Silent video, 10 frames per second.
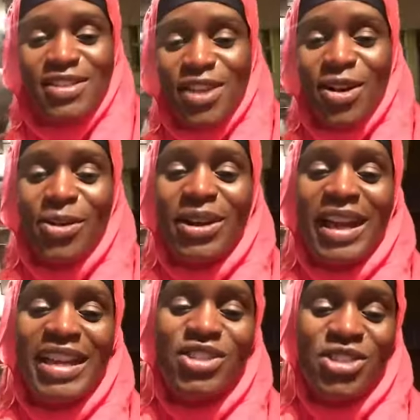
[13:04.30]
So,
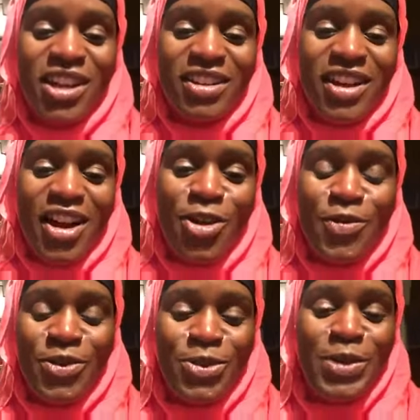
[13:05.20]
inshallah, I
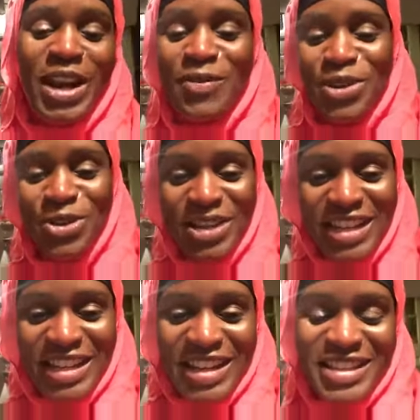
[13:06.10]
hope for whatever you're
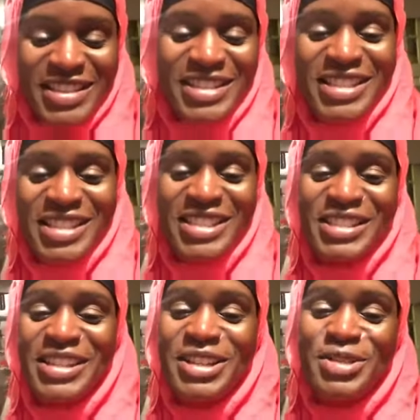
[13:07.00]
eating is just
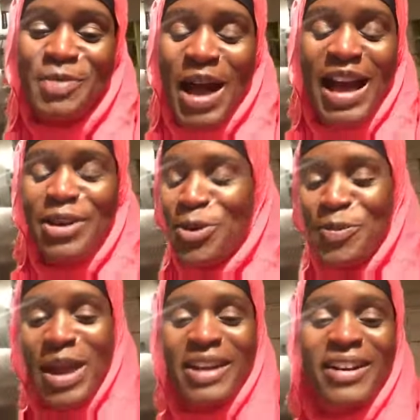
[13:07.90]
as good as mine or
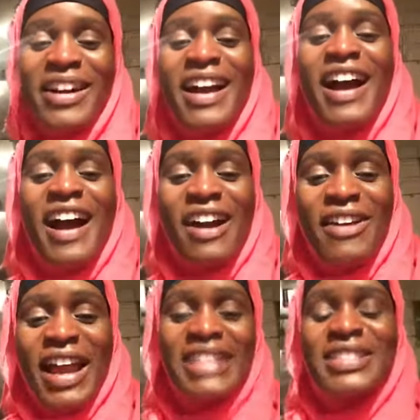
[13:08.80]
better. All
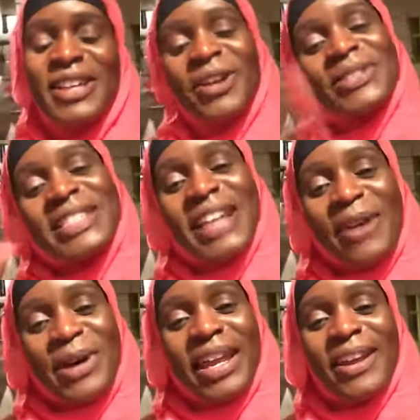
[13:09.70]
right, so,
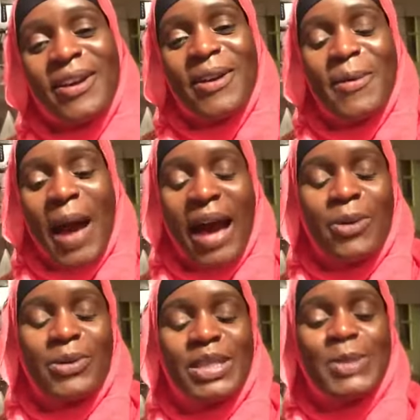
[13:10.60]
assalamu alaikum. I
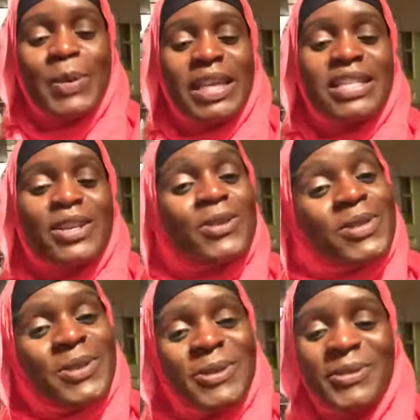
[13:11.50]
will speak to you
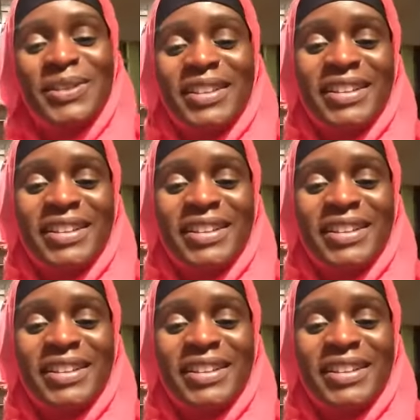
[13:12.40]
soon.